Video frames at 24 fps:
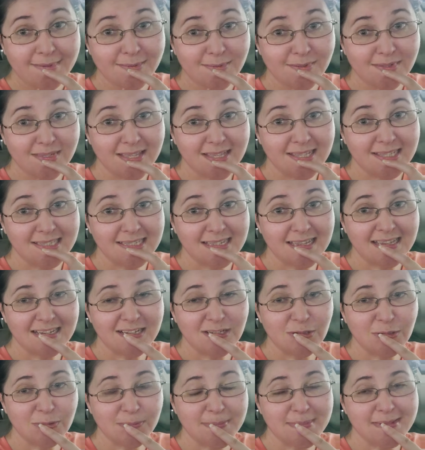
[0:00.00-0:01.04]
Since I
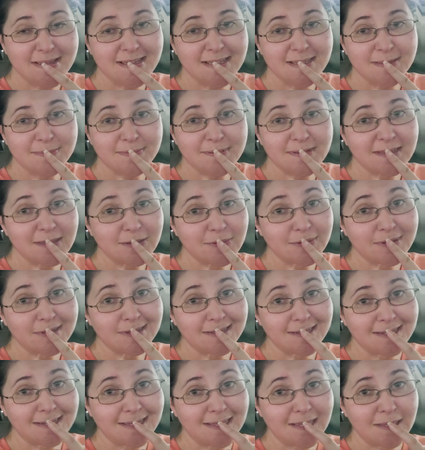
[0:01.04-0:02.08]
told my husband he
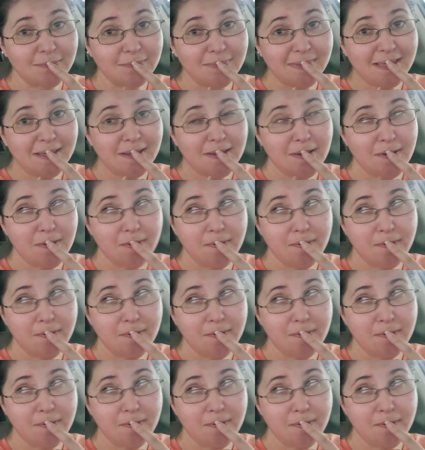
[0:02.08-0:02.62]
wouldn't need to help me.